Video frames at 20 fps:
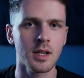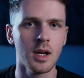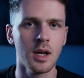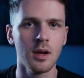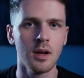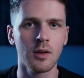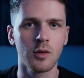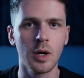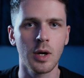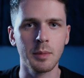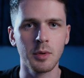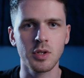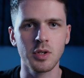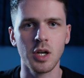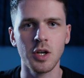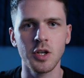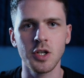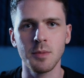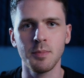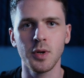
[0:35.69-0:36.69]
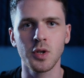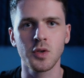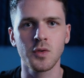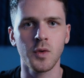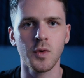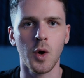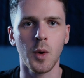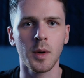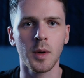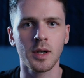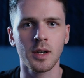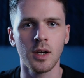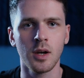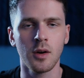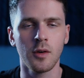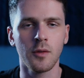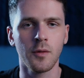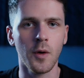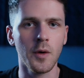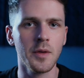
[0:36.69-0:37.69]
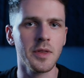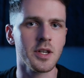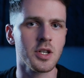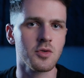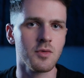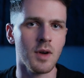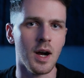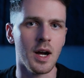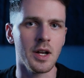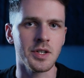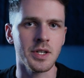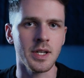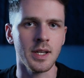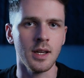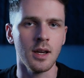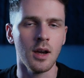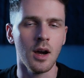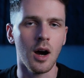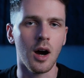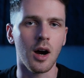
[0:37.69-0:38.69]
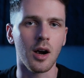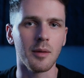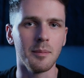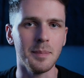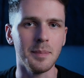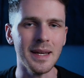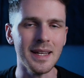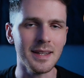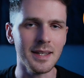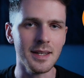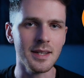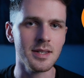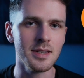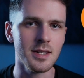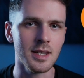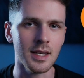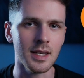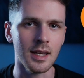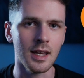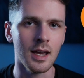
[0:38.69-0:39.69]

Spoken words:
Cryptos that usually push forward for the strategy are BTC